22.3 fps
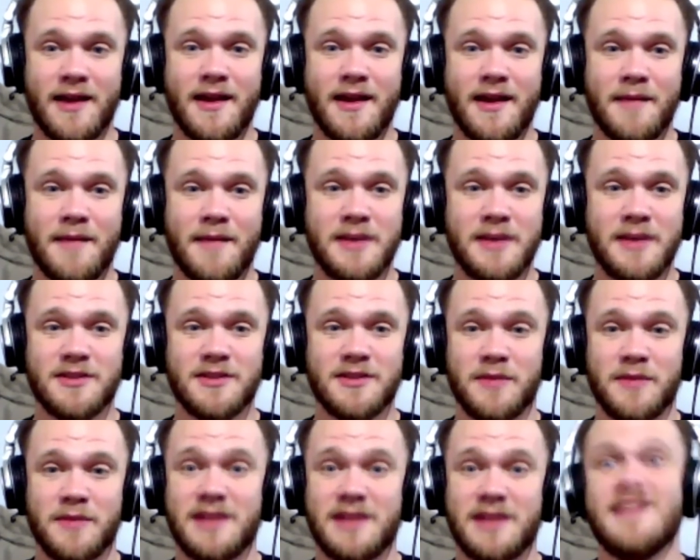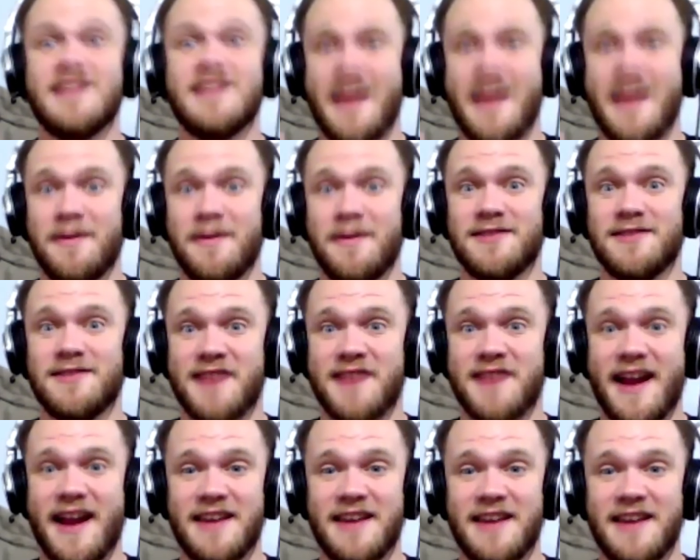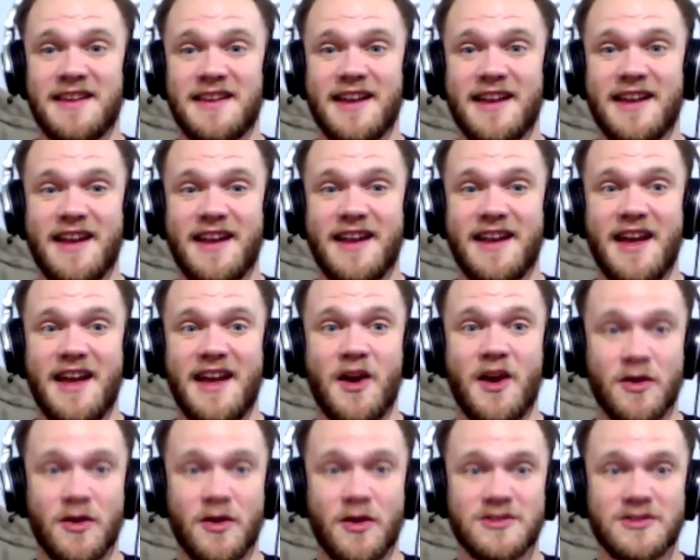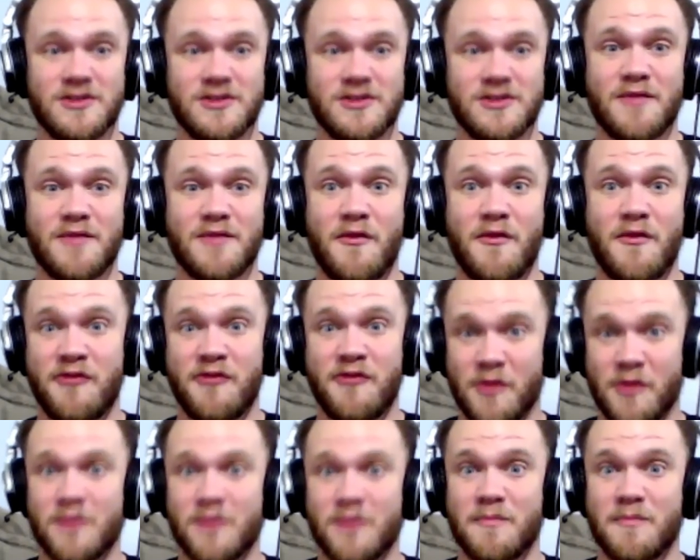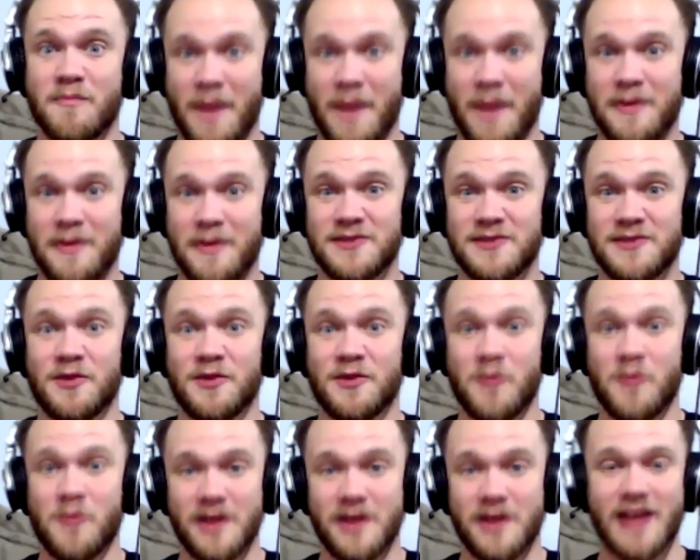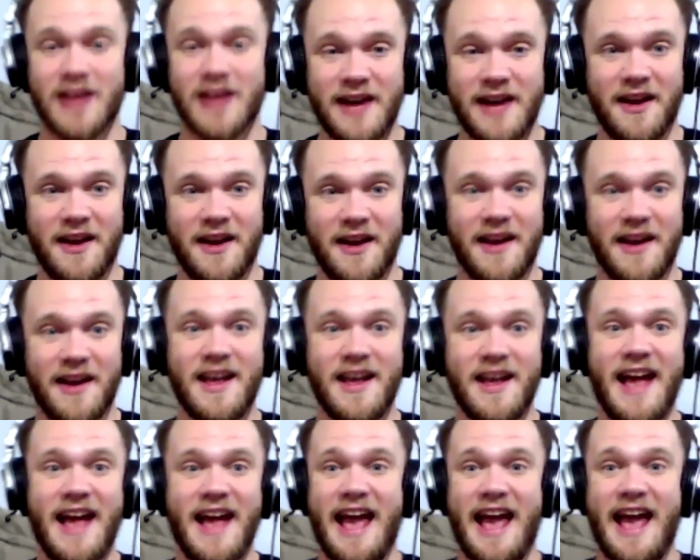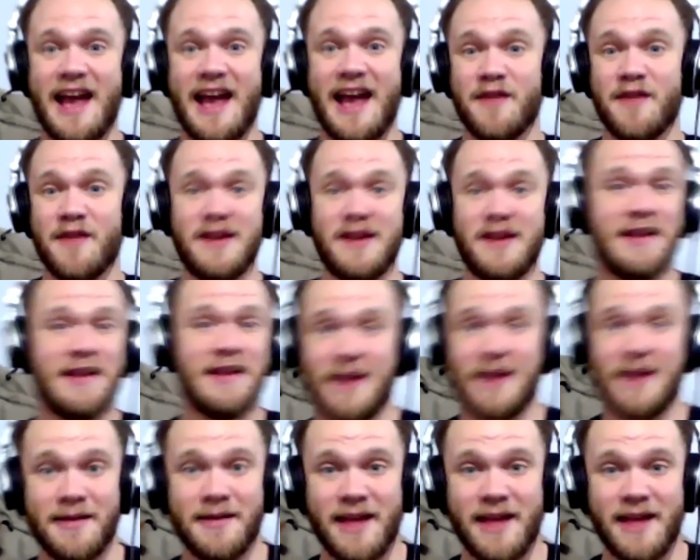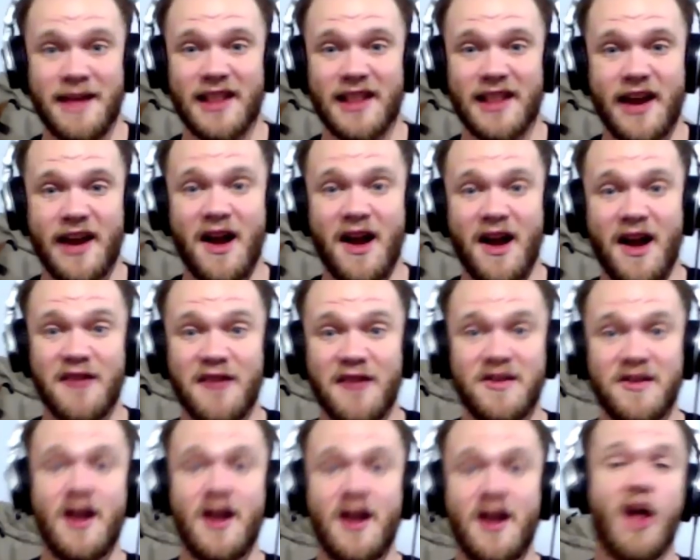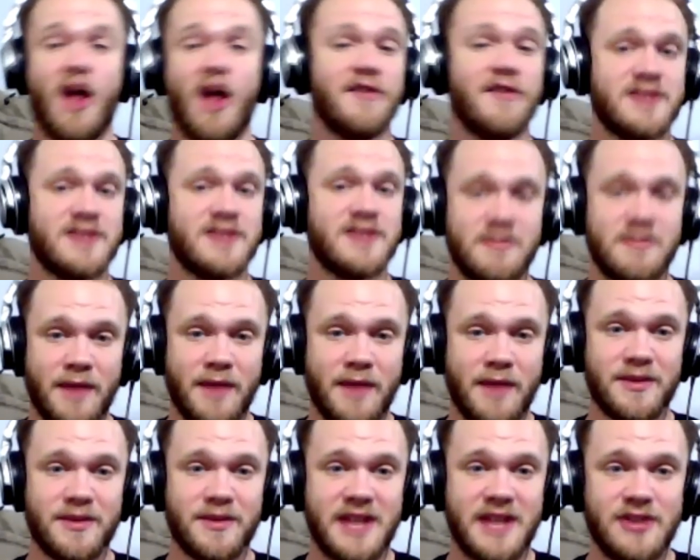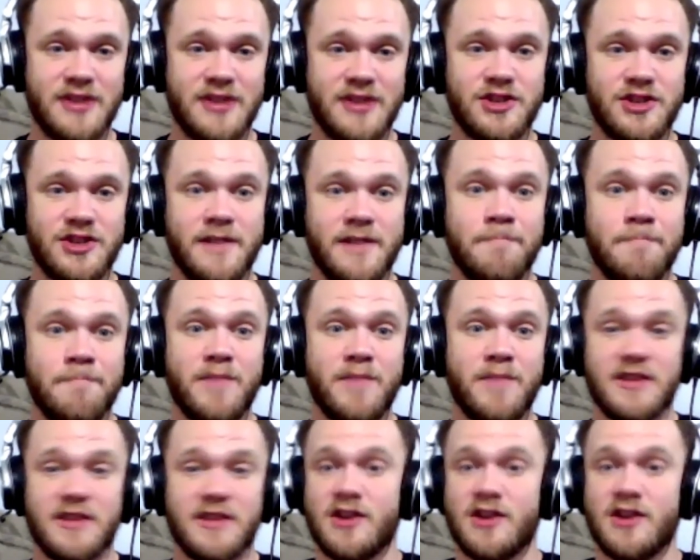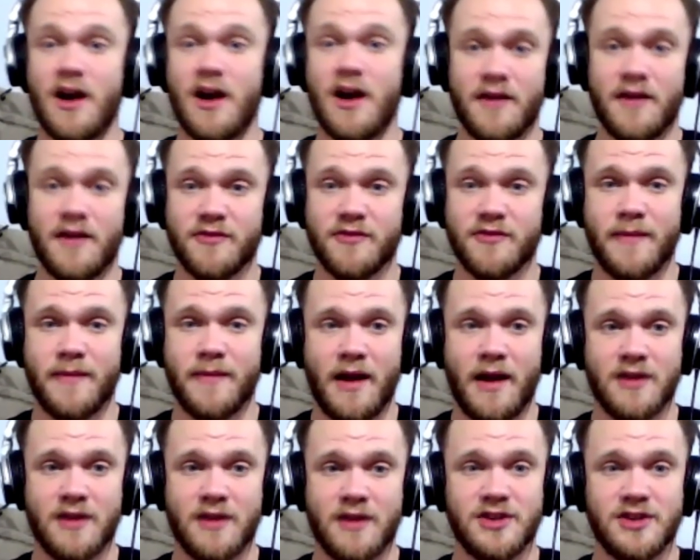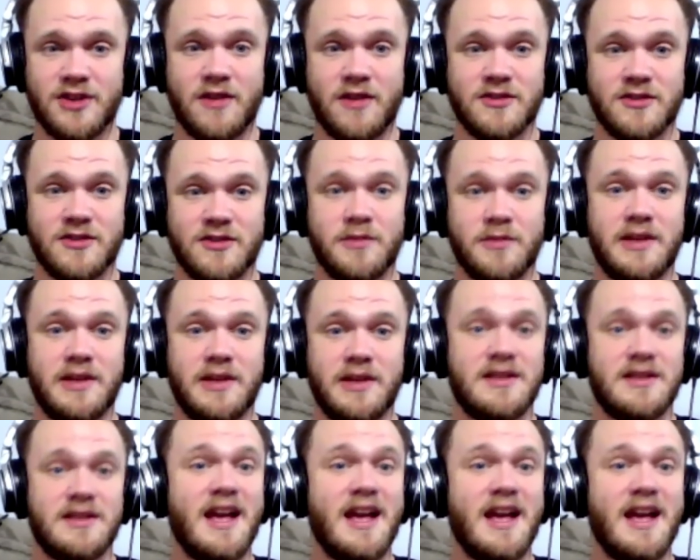pistol? Because that means that I need to get a holster for my pistol with a light on it. And if I take that light off, all of a sudden my retention is gone from my hard shell holster, because